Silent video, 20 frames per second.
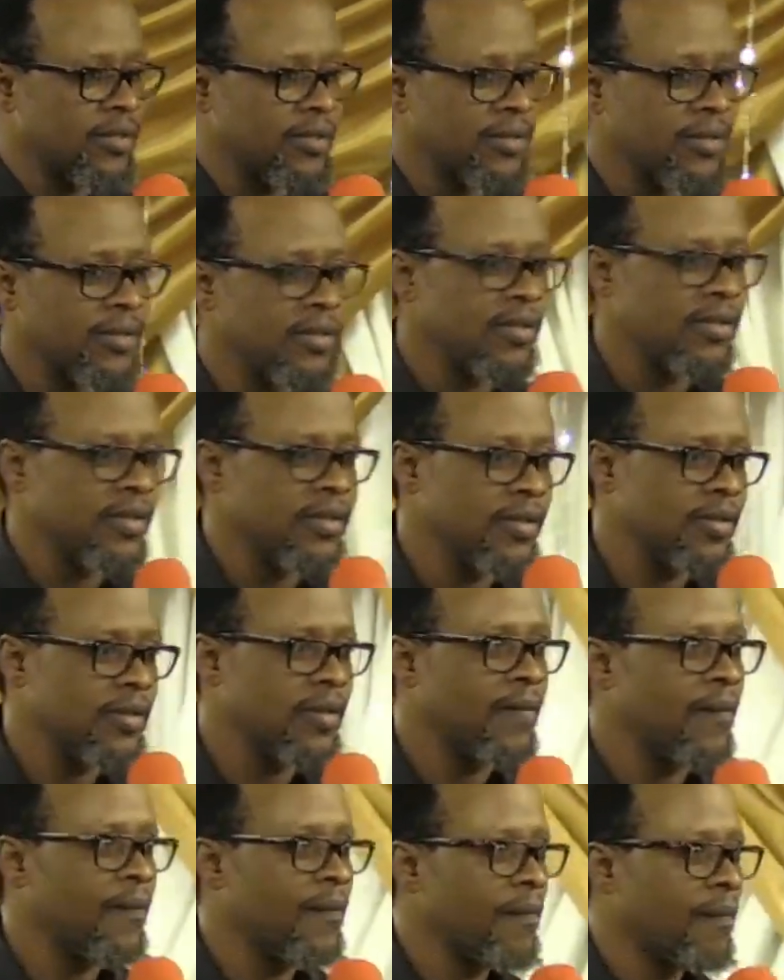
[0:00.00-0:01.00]

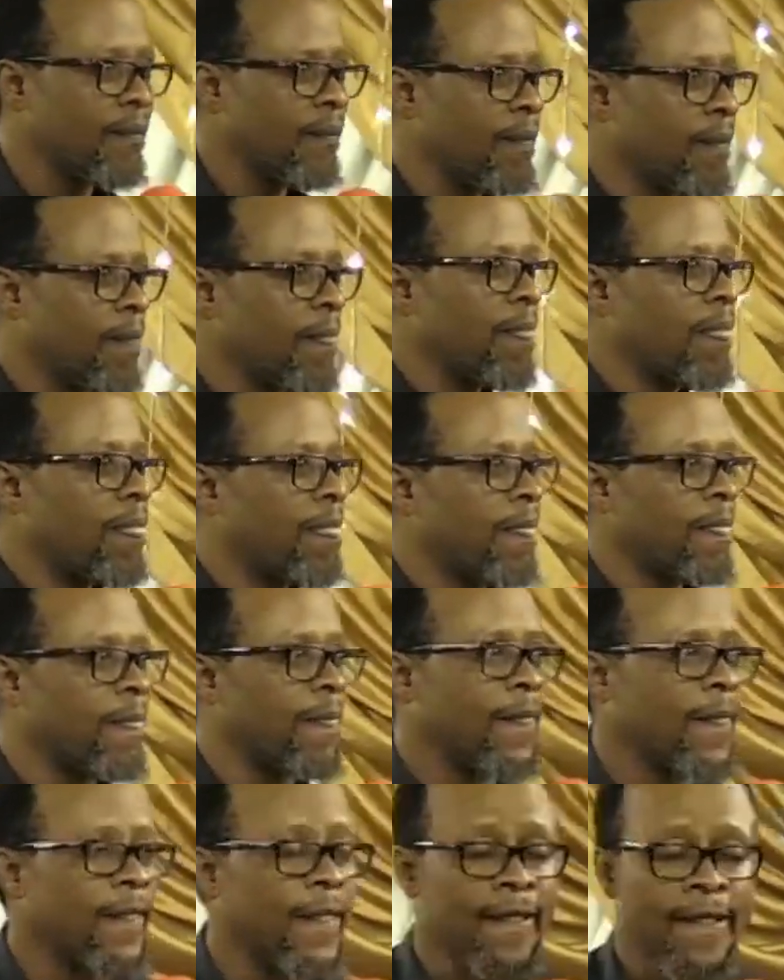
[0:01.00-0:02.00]

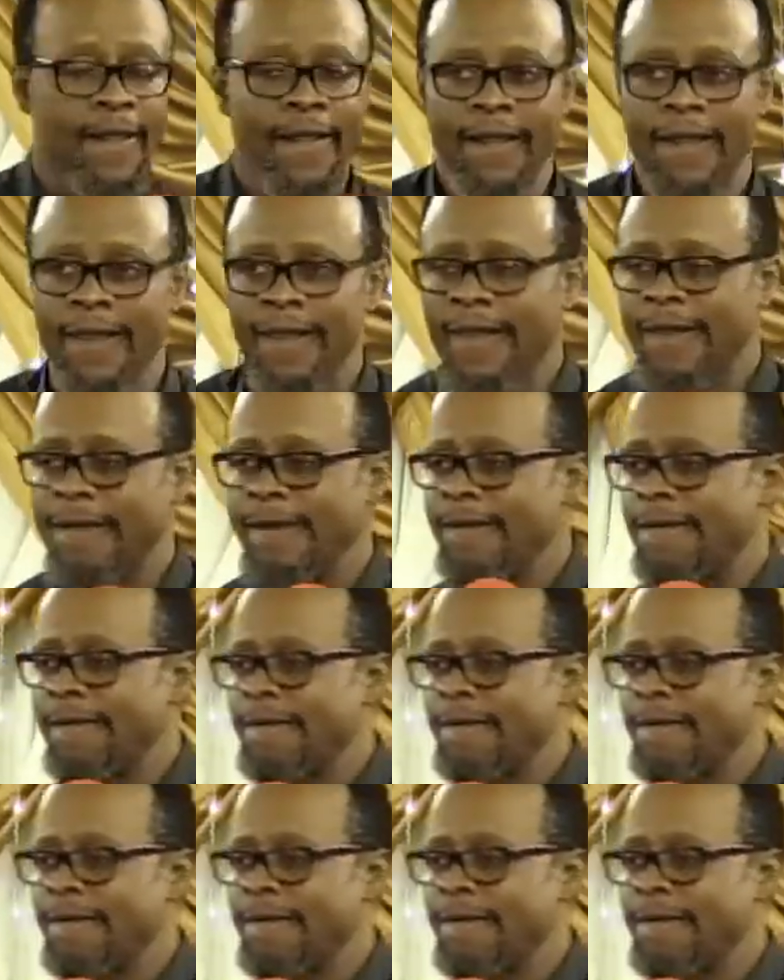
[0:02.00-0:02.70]
Nobody speaks.